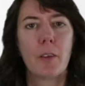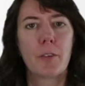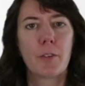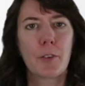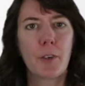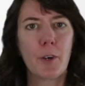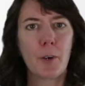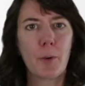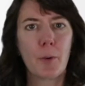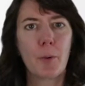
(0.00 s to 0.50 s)

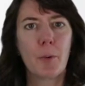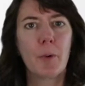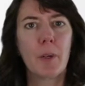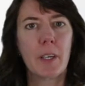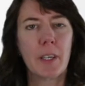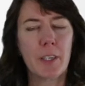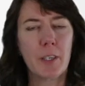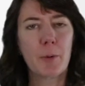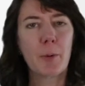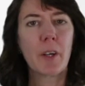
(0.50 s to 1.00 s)
So
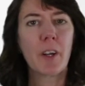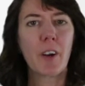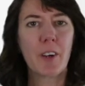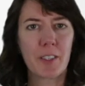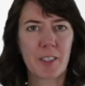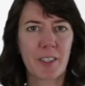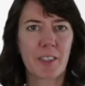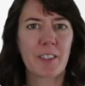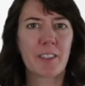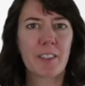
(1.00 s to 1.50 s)
here we are
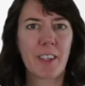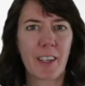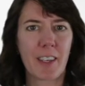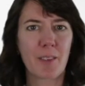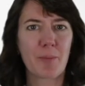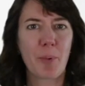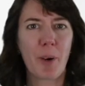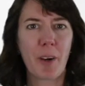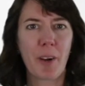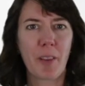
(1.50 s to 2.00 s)
to the
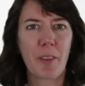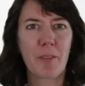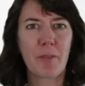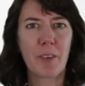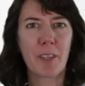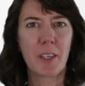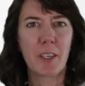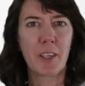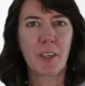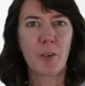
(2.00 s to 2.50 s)
second part of the
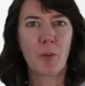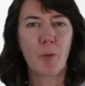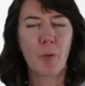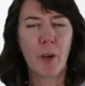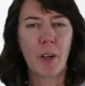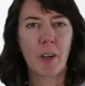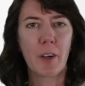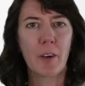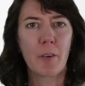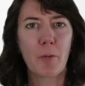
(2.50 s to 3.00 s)
video
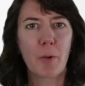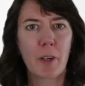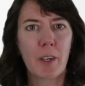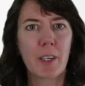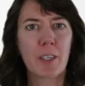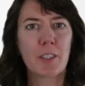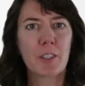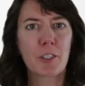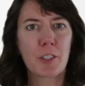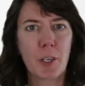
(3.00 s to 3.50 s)
where we're
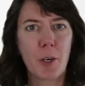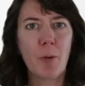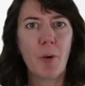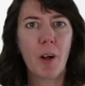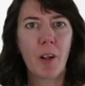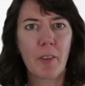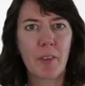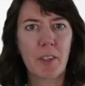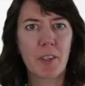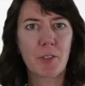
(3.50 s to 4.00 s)
going to show
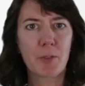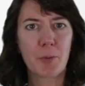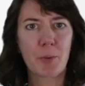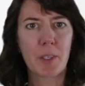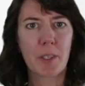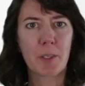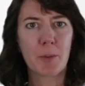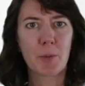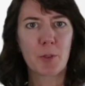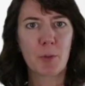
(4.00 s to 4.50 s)
all these
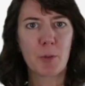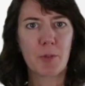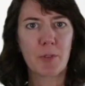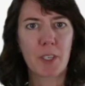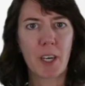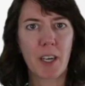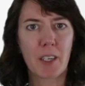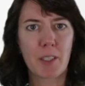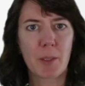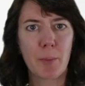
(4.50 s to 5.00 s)
rhythms we've
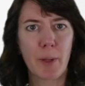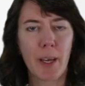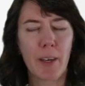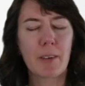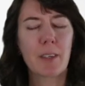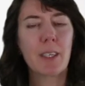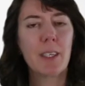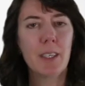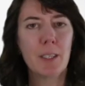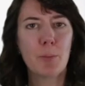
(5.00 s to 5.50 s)
talked
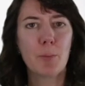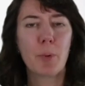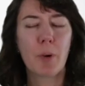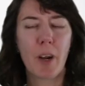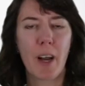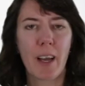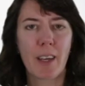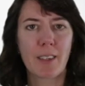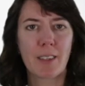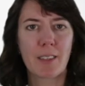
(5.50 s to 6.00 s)
about in
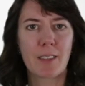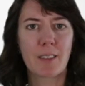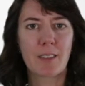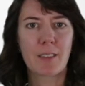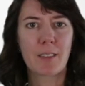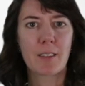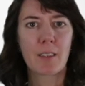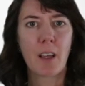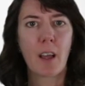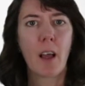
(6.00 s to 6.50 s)

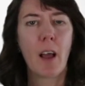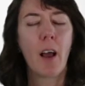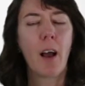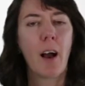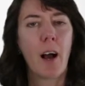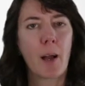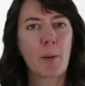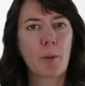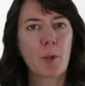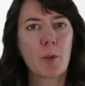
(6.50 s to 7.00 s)
practice.
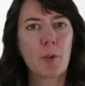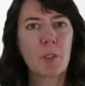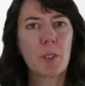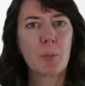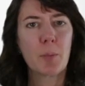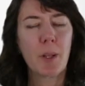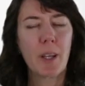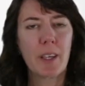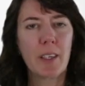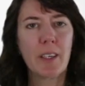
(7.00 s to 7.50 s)
I'm going to
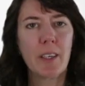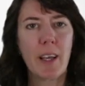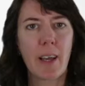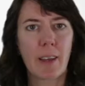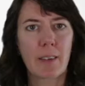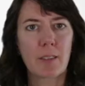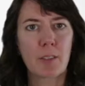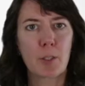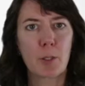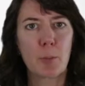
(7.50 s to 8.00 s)
play an
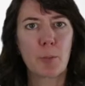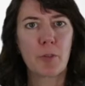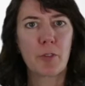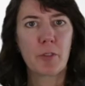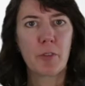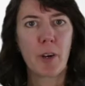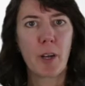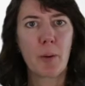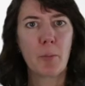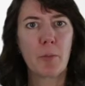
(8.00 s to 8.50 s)
excerpt
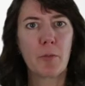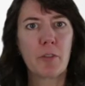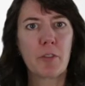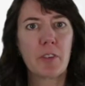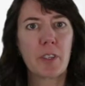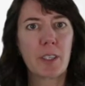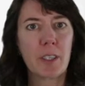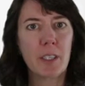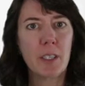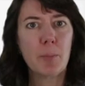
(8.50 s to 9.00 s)
from
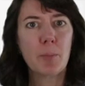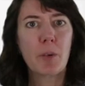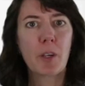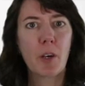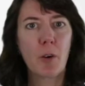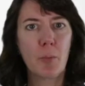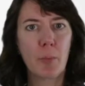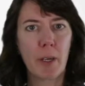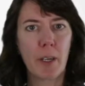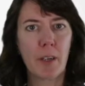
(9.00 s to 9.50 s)
Philippe
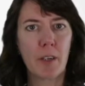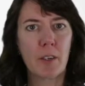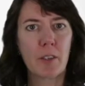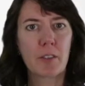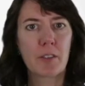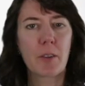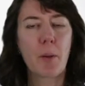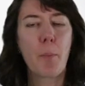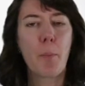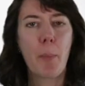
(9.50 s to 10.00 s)

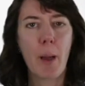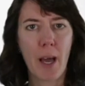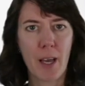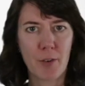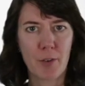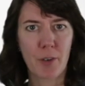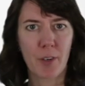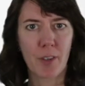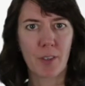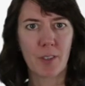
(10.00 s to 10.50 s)
Gaubert's
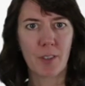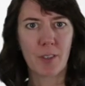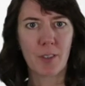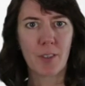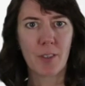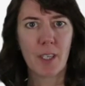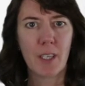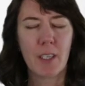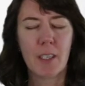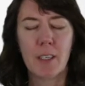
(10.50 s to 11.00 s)
Madrigal.
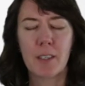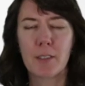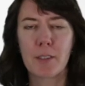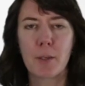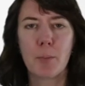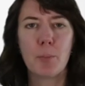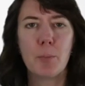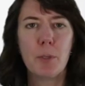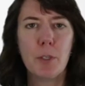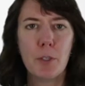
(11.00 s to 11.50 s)
It's
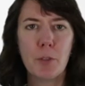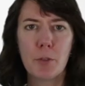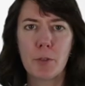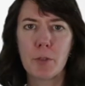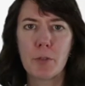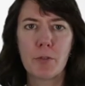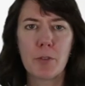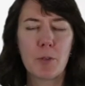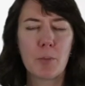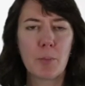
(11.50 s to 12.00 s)
a
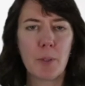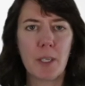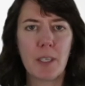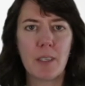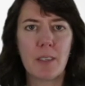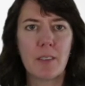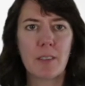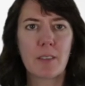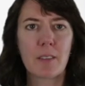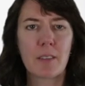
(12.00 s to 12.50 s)
beautiful
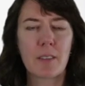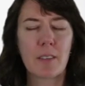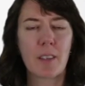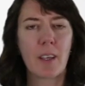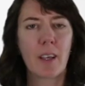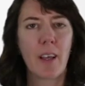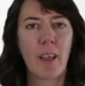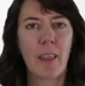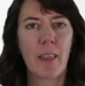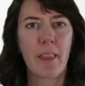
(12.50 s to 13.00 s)
piece
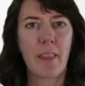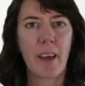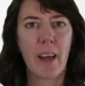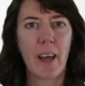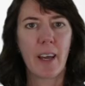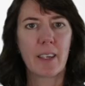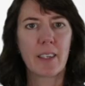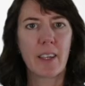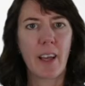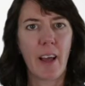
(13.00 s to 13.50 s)

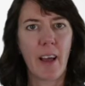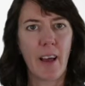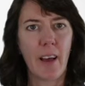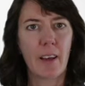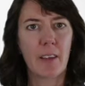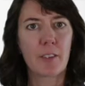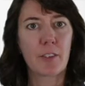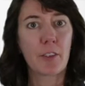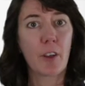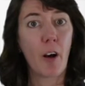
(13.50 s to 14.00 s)
that
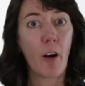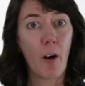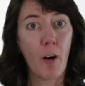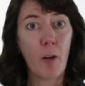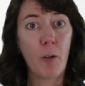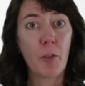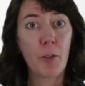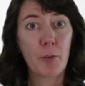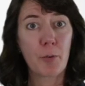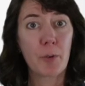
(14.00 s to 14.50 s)
has
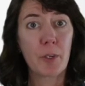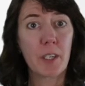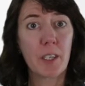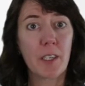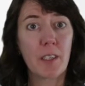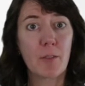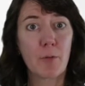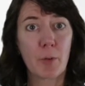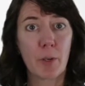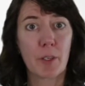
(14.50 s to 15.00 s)
all
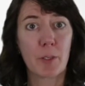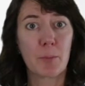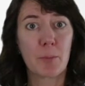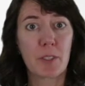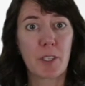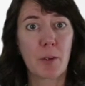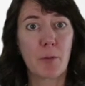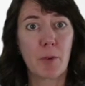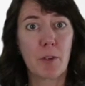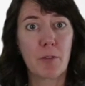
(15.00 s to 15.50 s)
3
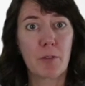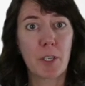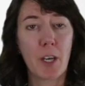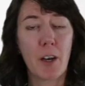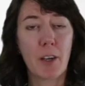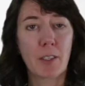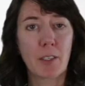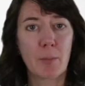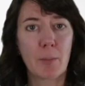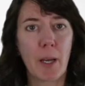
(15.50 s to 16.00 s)
rhythms that we've
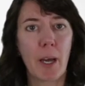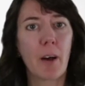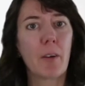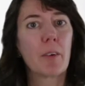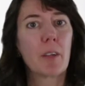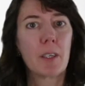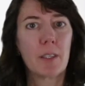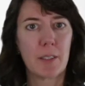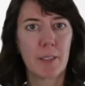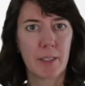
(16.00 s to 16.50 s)
talked
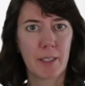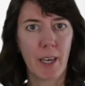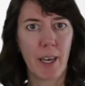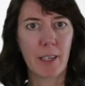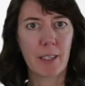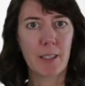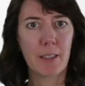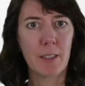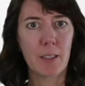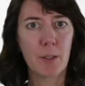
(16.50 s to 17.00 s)
about:
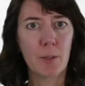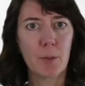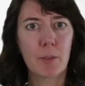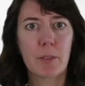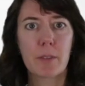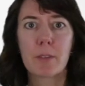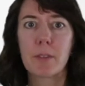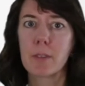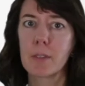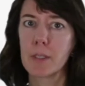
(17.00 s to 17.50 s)
dotted
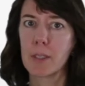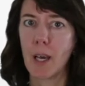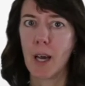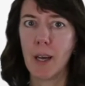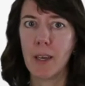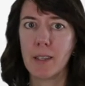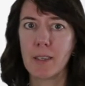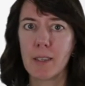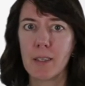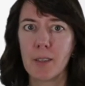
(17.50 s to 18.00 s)
notes,
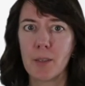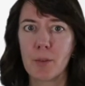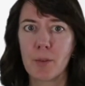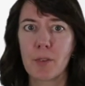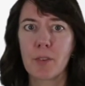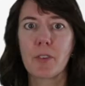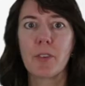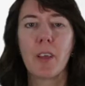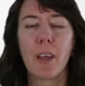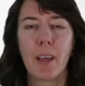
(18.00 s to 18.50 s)
tied
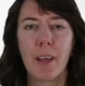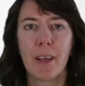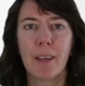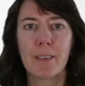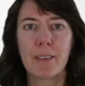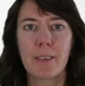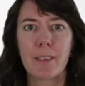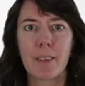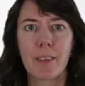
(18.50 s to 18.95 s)
notes, and